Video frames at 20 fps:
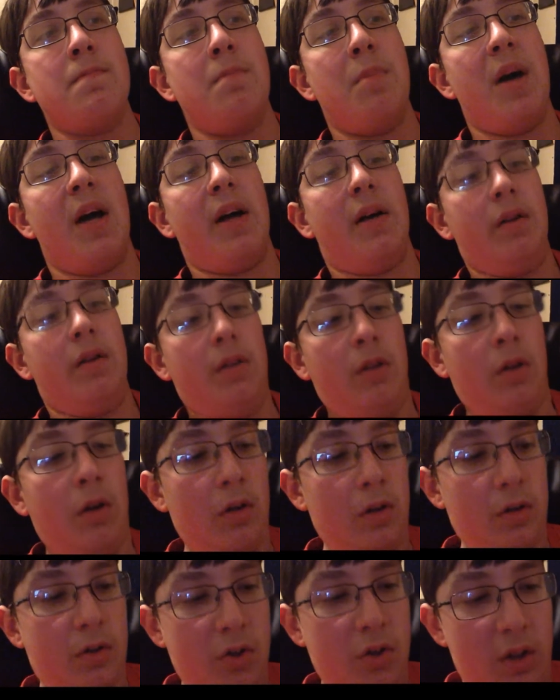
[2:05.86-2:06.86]
back in
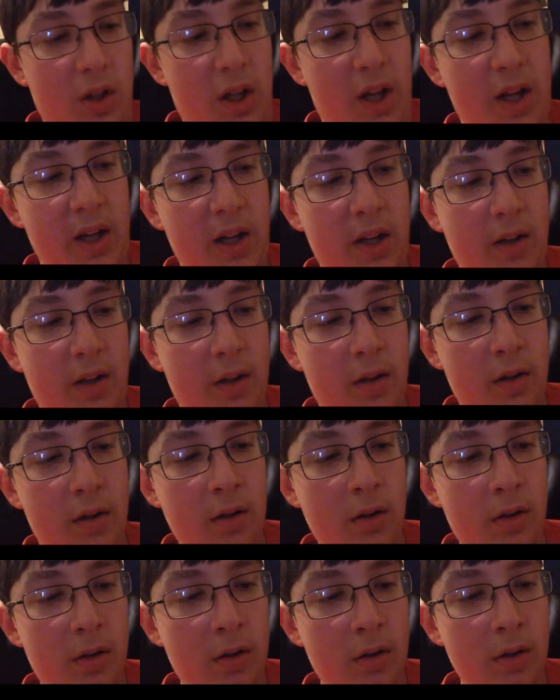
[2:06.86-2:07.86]
July,
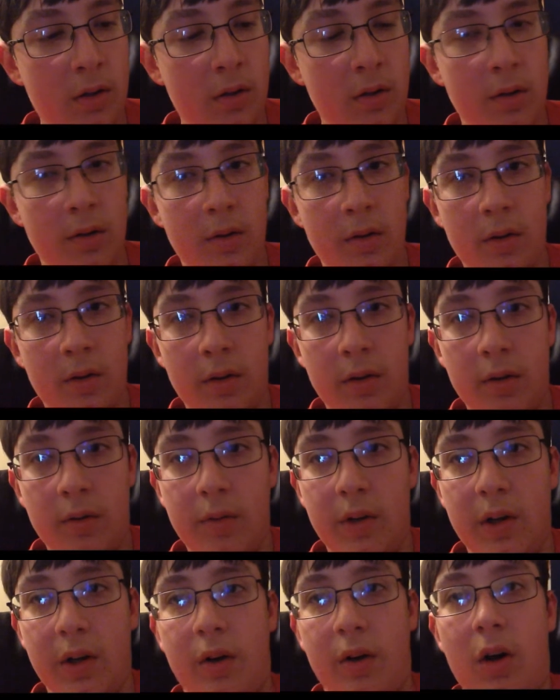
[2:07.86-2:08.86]

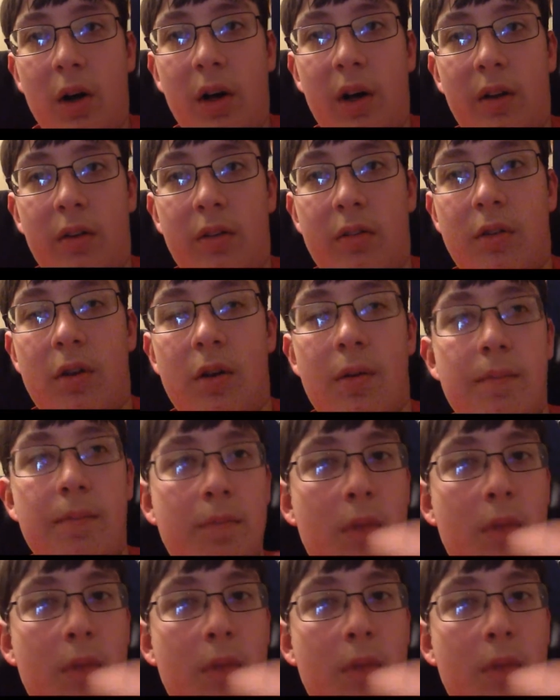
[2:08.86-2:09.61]
no, no August.